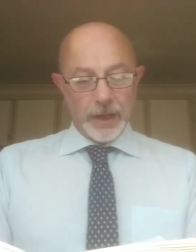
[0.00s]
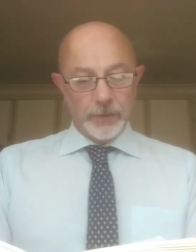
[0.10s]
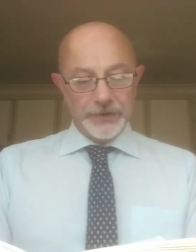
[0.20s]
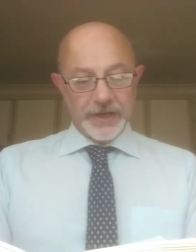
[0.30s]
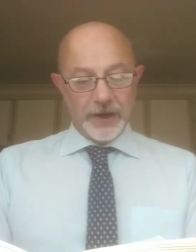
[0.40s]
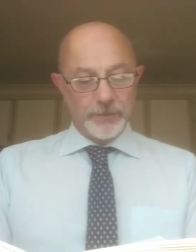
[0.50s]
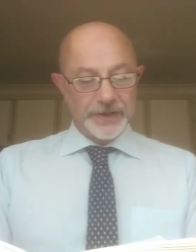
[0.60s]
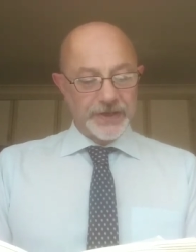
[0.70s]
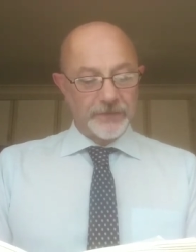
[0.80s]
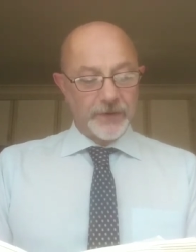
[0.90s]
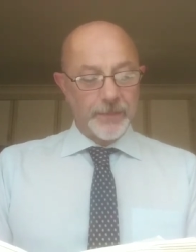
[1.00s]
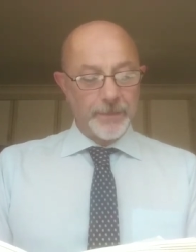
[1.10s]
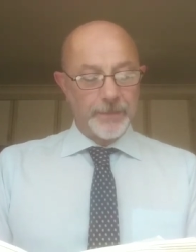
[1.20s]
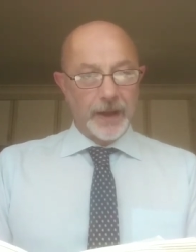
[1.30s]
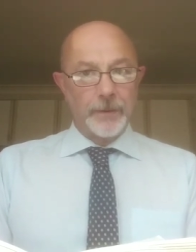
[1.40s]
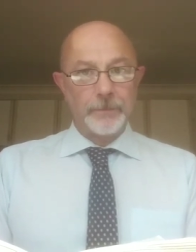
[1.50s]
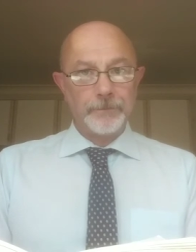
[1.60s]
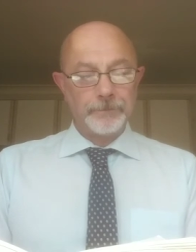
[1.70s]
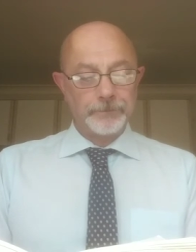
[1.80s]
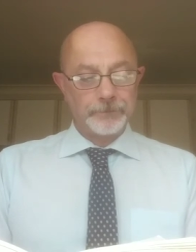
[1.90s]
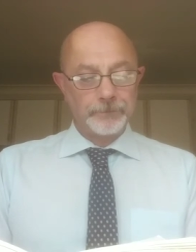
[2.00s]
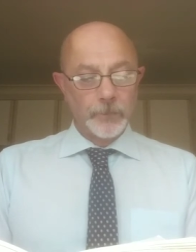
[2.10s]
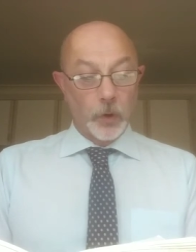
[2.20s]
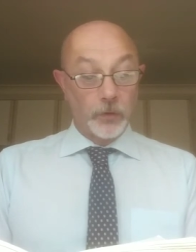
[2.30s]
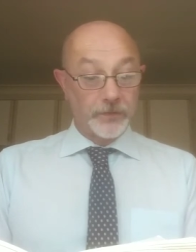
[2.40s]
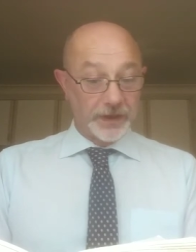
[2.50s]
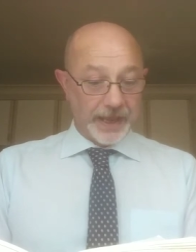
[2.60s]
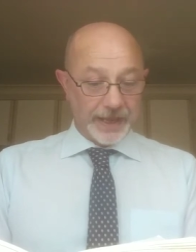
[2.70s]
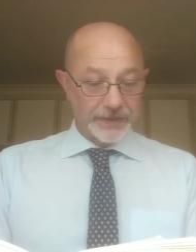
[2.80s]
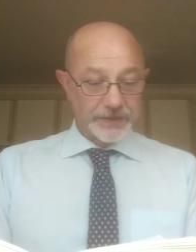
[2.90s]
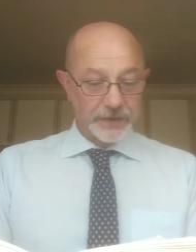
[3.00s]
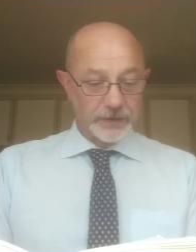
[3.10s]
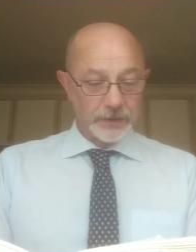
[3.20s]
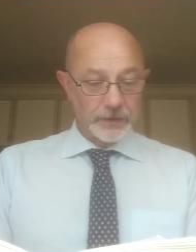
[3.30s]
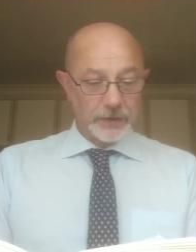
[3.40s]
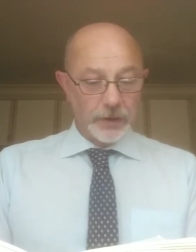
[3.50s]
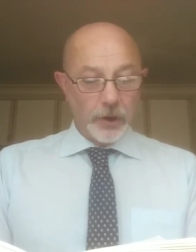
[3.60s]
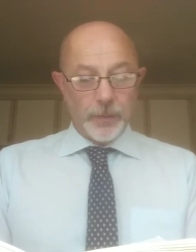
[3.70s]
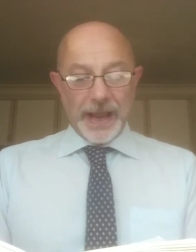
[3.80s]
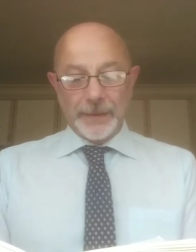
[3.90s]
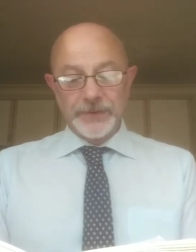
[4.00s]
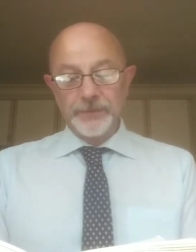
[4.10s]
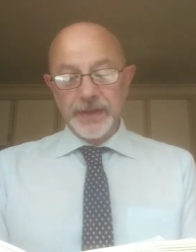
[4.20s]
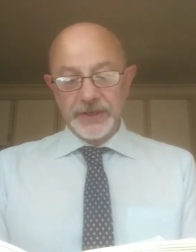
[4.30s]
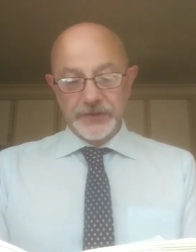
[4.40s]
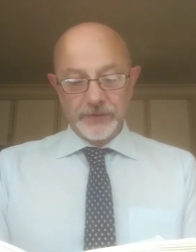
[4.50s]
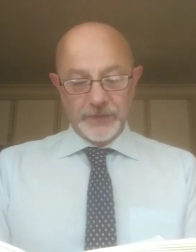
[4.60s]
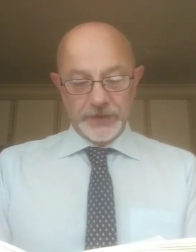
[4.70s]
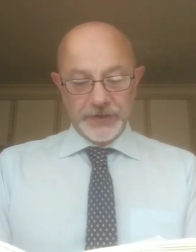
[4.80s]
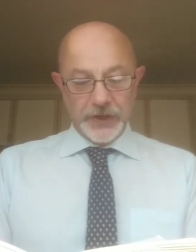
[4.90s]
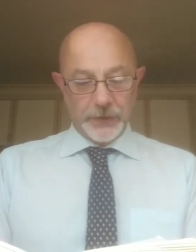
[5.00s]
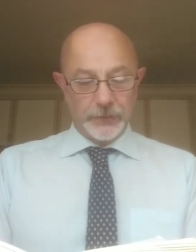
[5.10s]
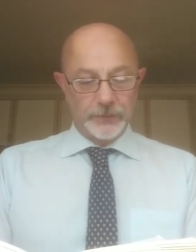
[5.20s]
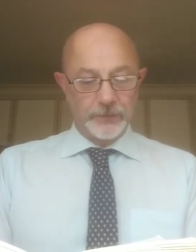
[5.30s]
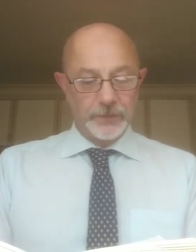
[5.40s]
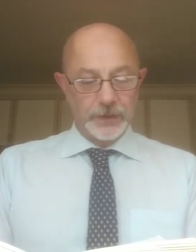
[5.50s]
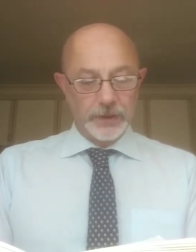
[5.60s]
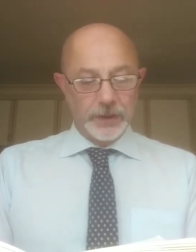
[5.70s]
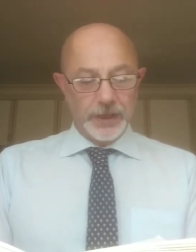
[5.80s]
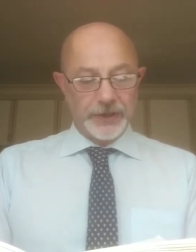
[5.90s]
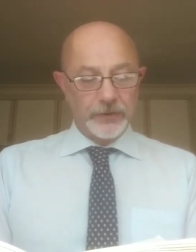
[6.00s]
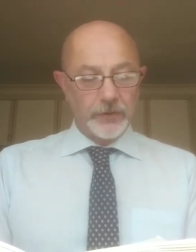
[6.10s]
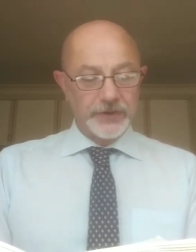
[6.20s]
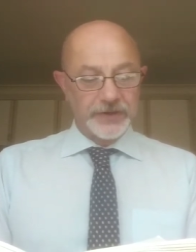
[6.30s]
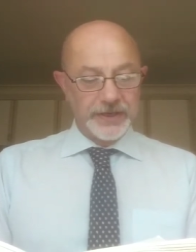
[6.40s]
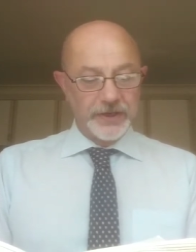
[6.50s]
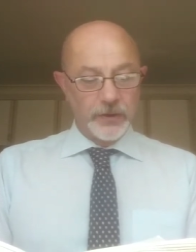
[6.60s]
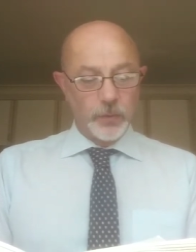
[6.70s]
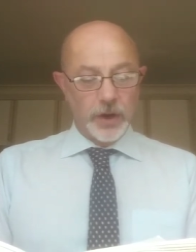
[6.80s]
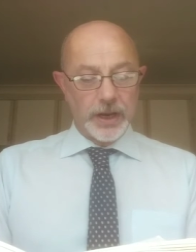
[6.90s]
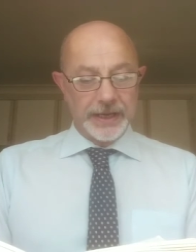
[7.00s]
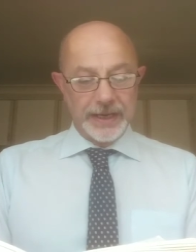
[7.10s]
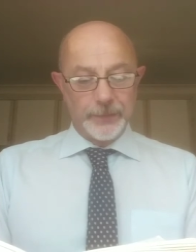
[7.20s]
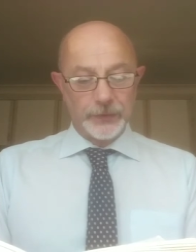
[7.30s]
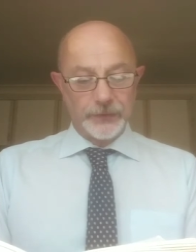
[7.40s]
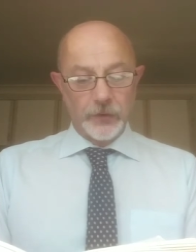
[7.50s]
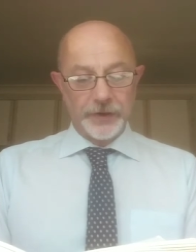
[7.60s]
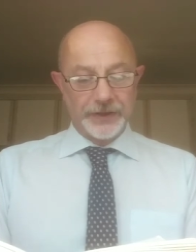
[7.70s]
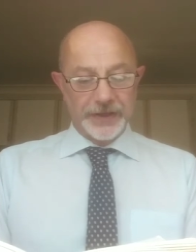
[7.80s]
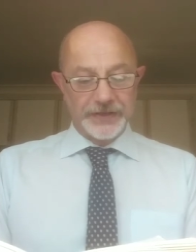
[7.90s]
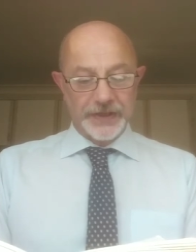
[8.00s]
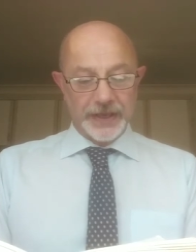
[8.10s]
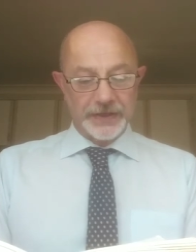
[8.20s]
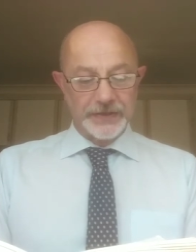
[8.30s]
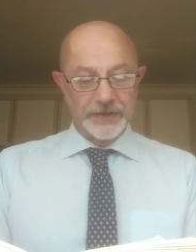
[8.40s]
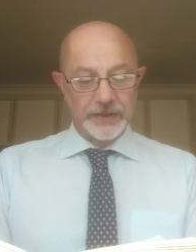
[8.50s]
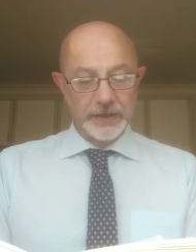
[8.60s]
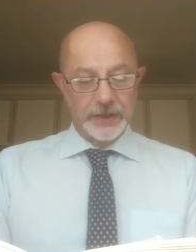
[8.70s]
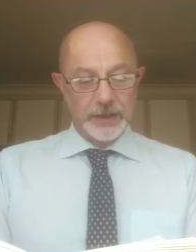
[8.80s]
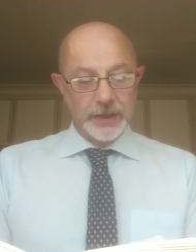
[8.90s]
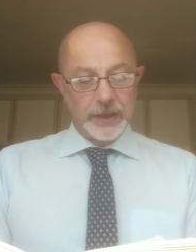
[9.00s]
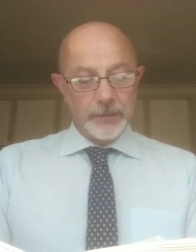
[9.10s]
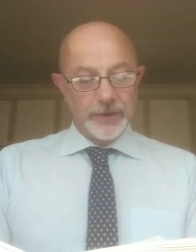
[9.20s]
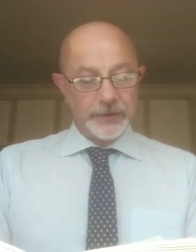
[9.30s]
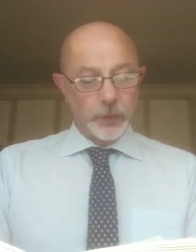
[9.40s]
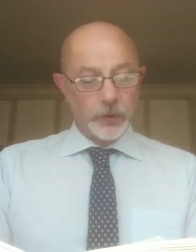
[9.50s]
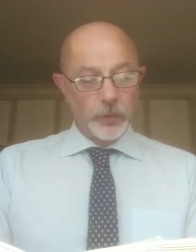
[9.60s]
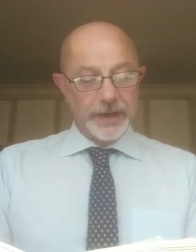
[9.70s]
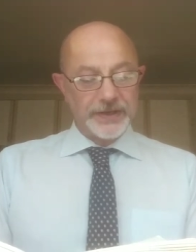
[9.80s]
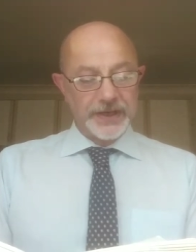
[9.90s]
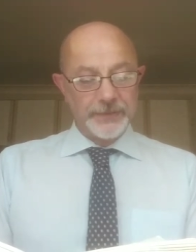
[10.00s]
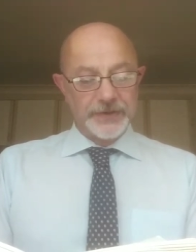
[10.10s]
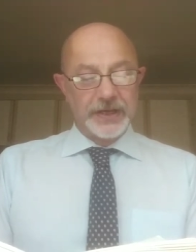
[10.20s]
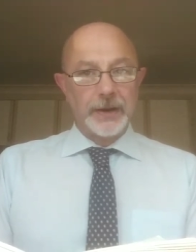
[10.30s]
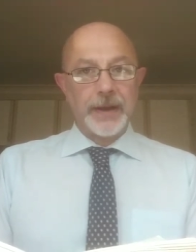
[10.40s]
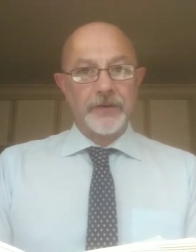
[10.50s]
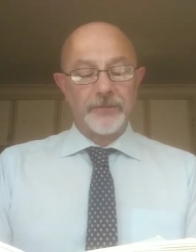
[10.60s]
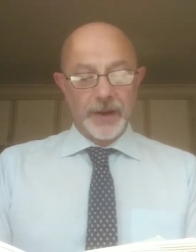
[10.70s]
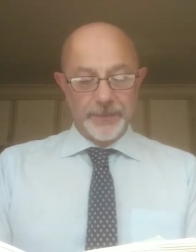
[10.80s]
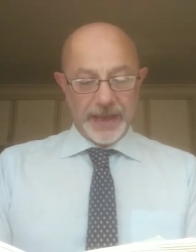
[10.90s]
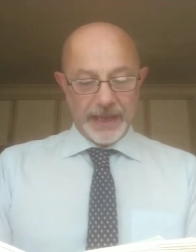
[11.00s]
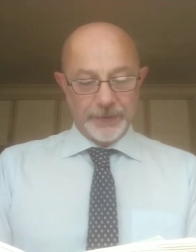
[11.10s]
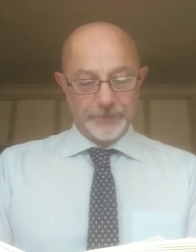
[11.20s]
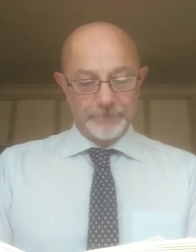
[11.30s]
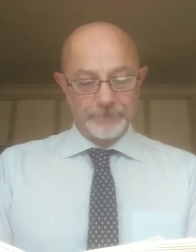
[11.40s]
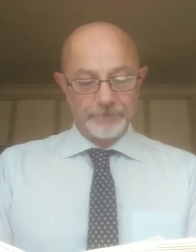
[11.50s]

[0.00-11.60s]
I want to help myself remember, or forget, or perhaps a mixture of the two. I don't honestly know why I keep on drawing these things but is what always seems to come out of my pen.